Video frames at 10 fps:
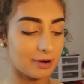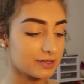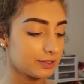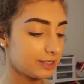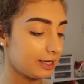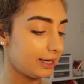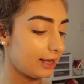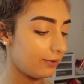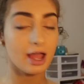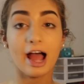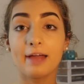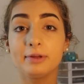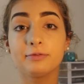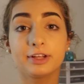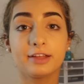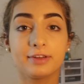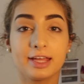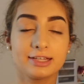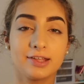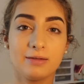brows are done now. I've been
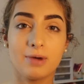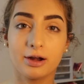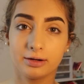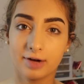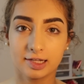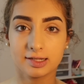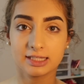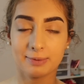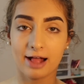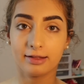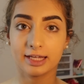really into the Modern Renaissance palette